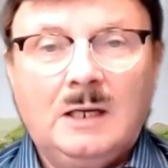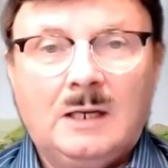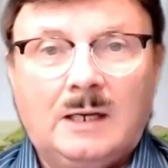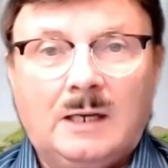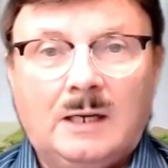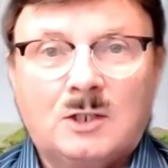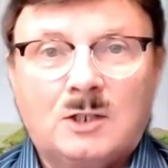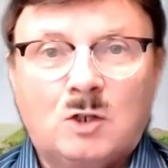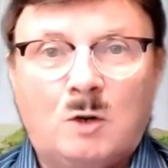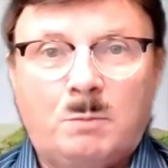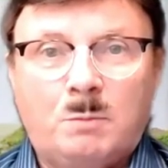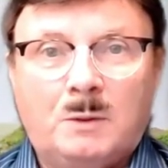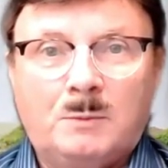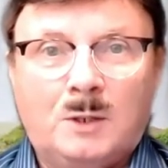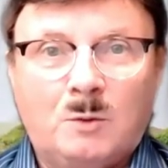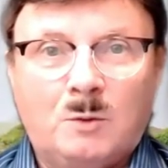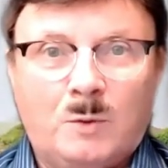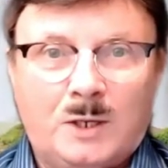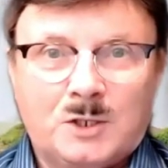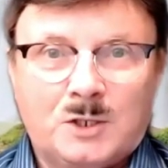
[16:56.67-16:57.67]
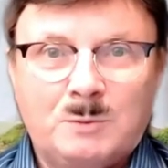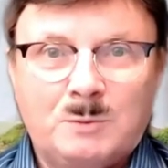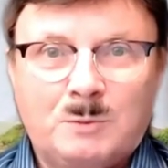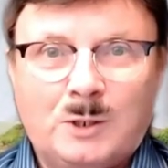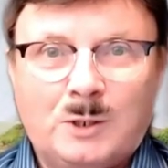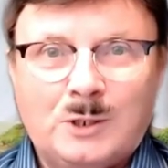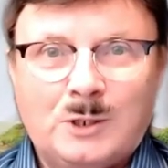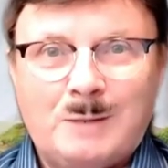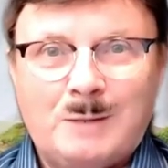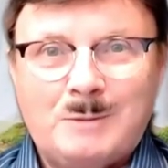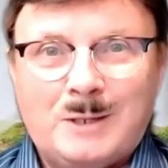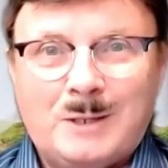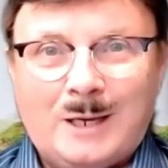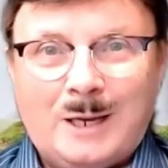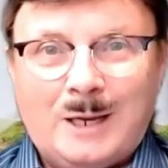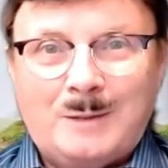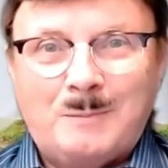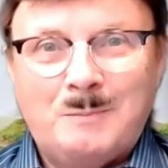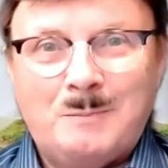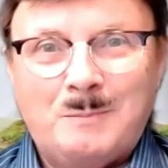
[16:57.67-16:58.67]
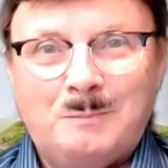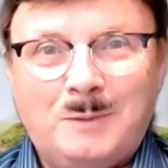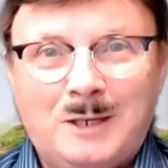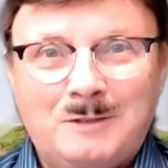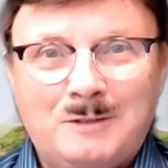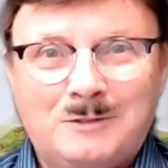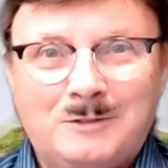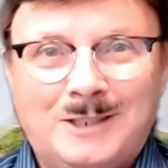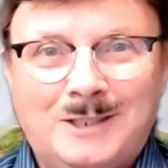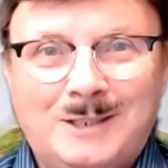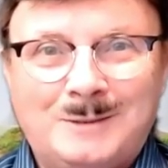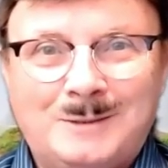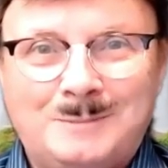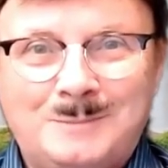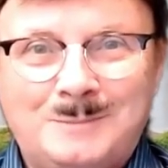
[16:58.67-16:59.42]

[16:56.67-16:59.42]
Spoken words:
Let's hope I'm not wasting my time again. Bye for now.